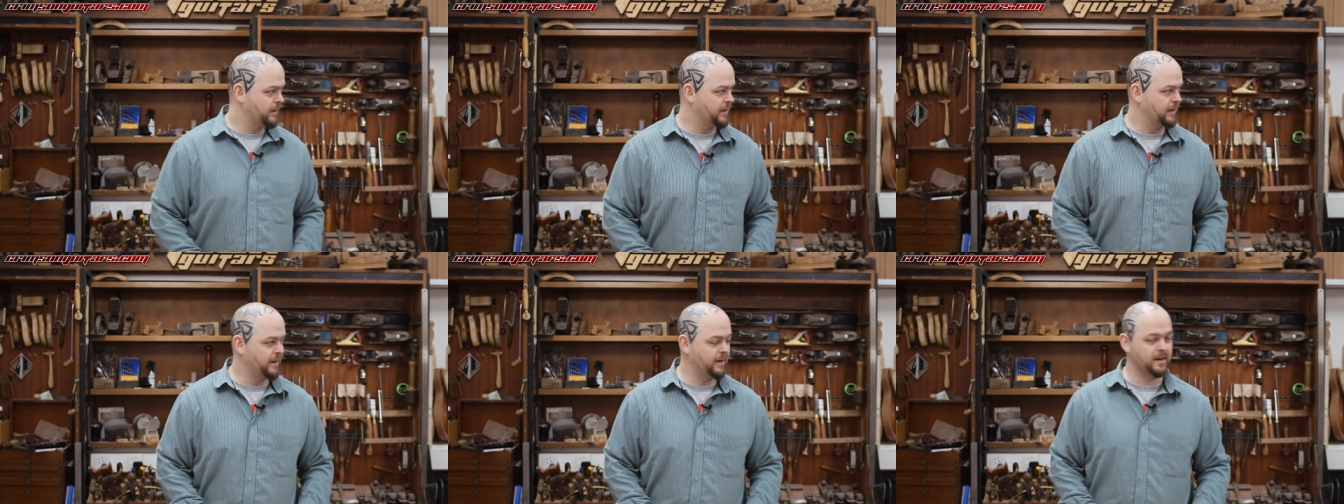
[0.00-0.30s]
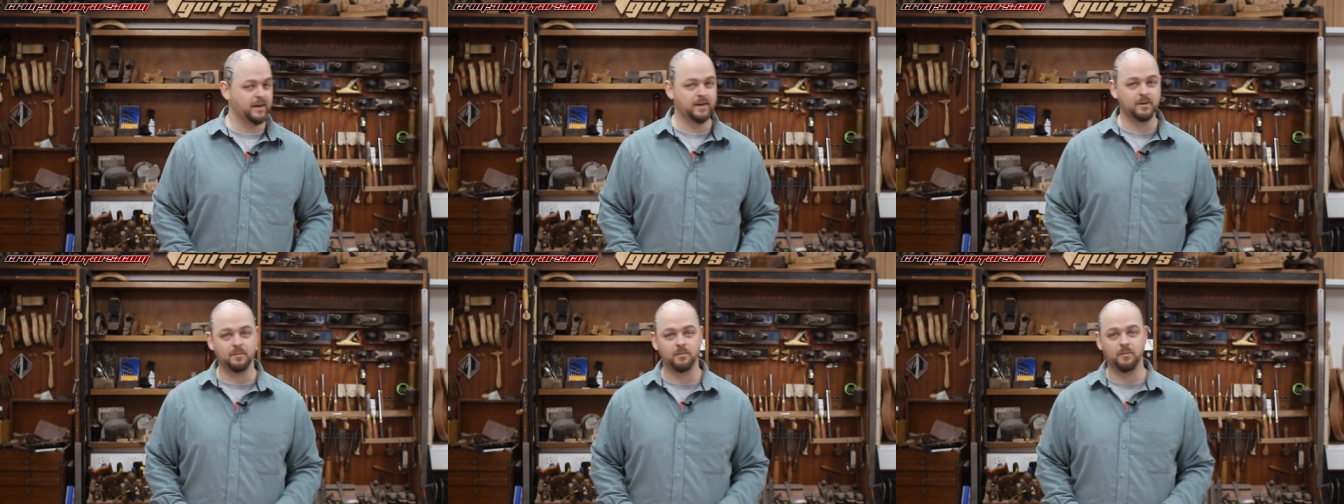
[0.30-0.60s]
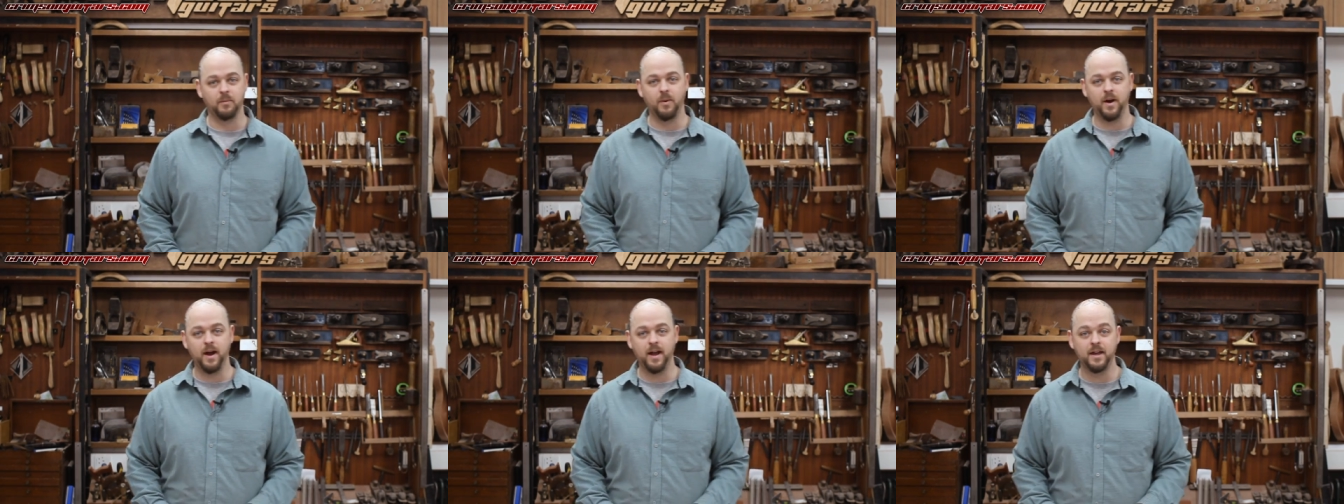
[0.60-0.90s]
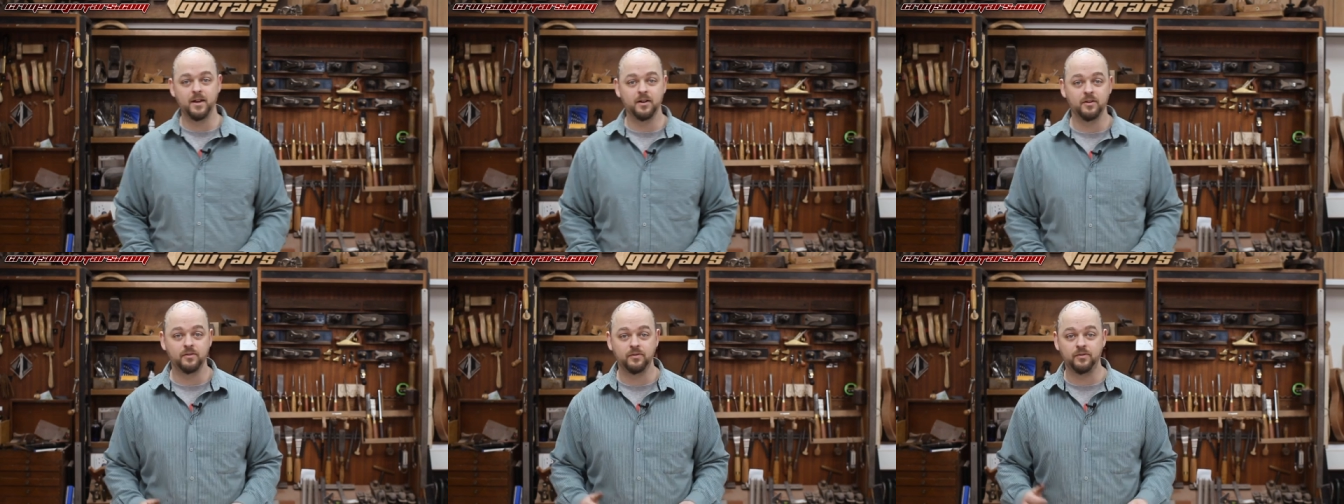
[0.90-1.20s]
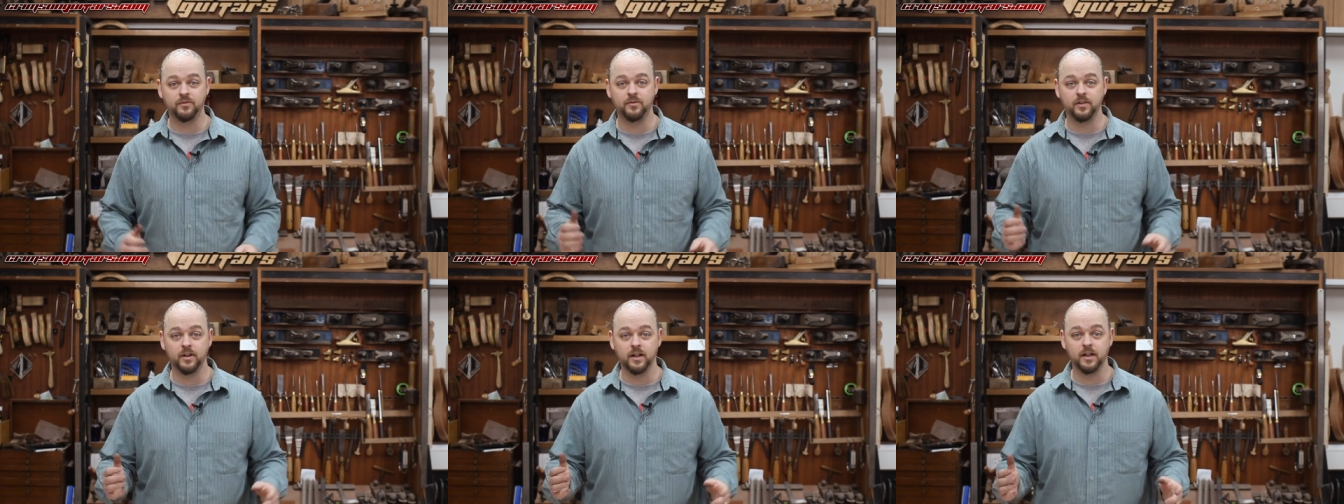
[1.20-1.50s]
uh, way
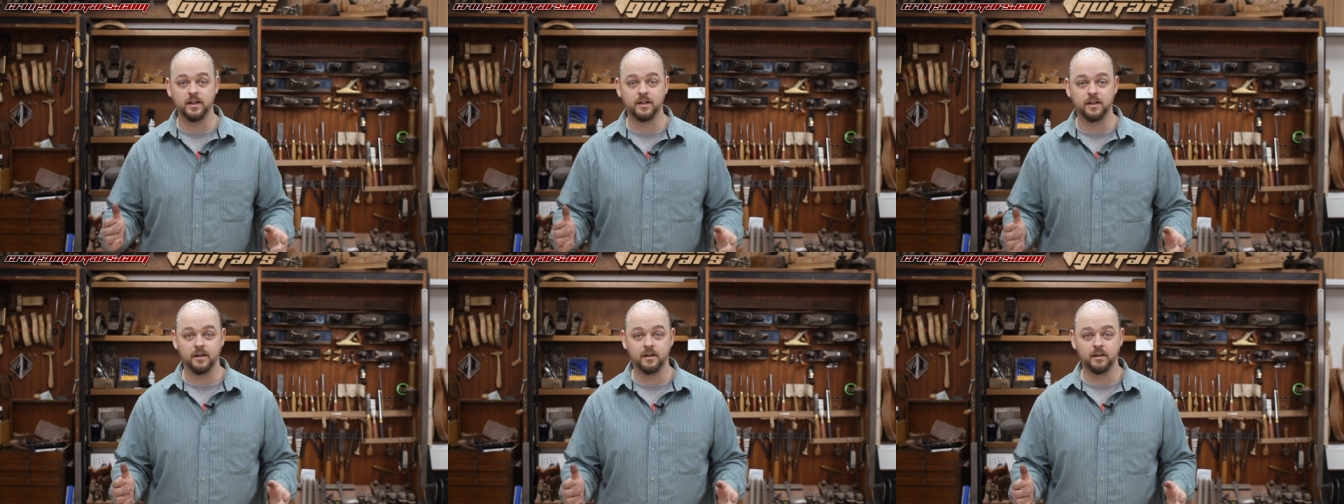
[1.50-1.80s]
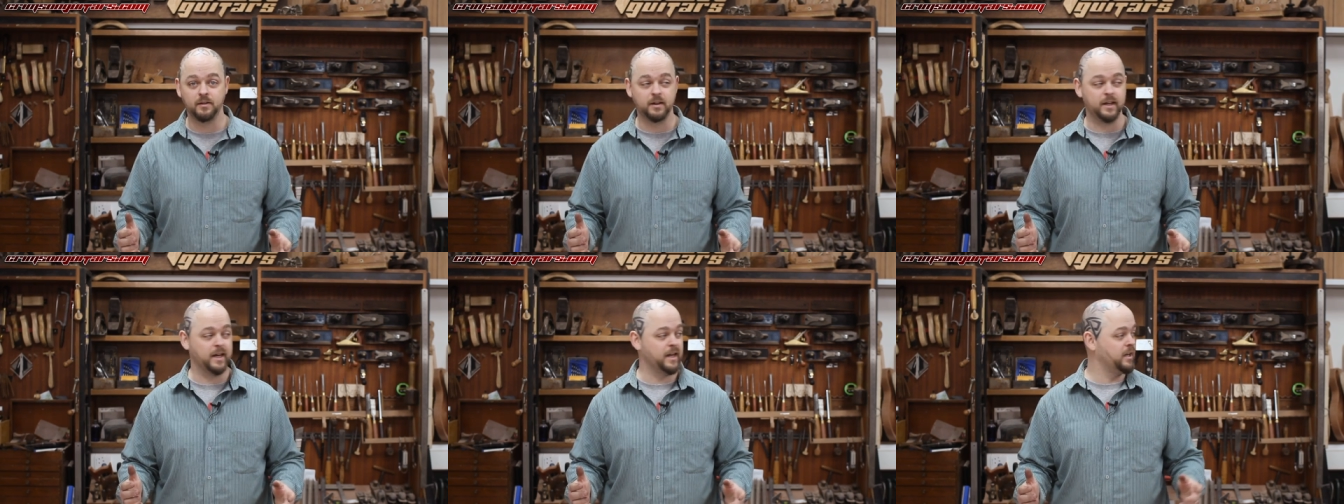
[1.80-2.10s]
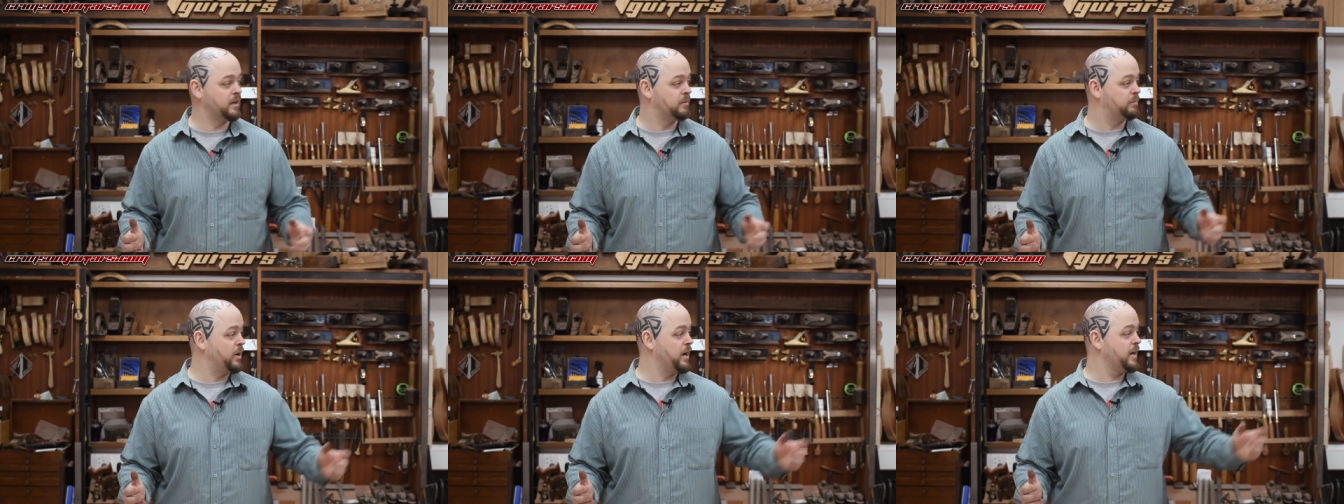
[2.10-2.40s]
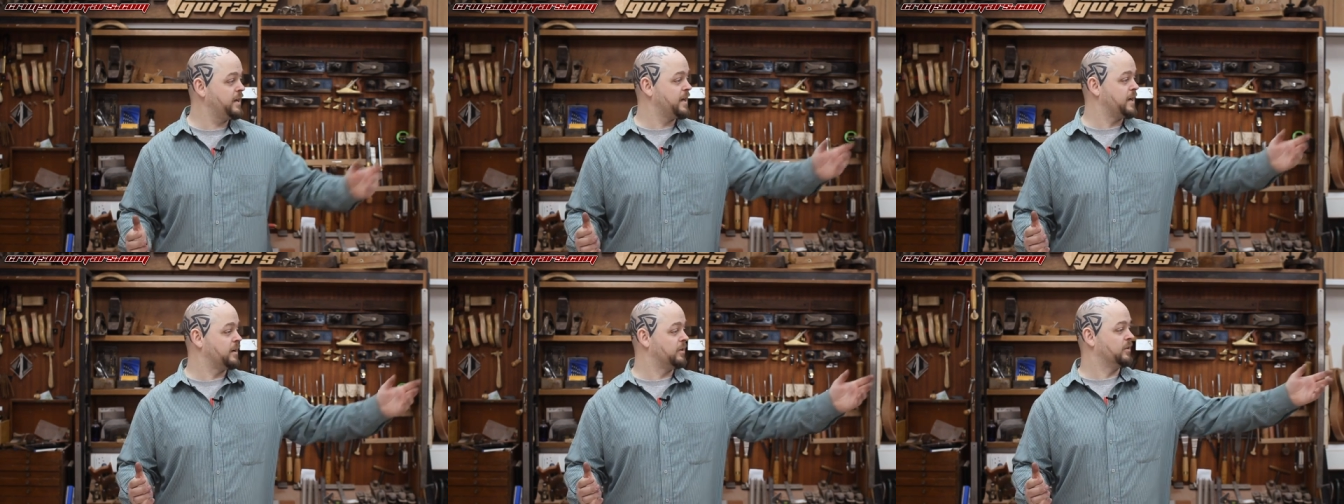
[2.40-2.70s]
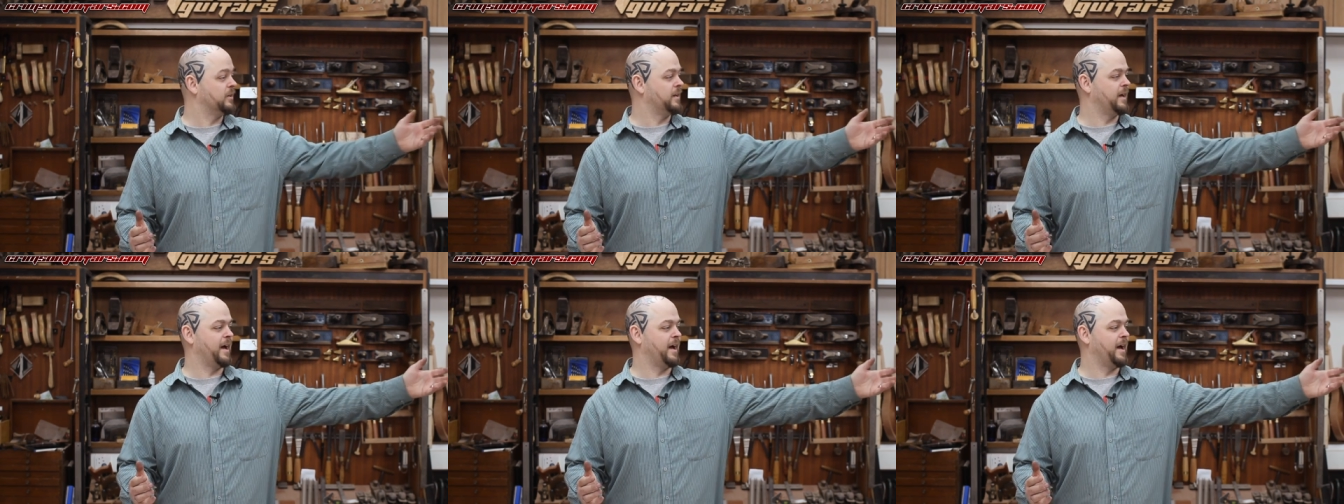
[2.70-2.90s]
of uh, getting a break angle.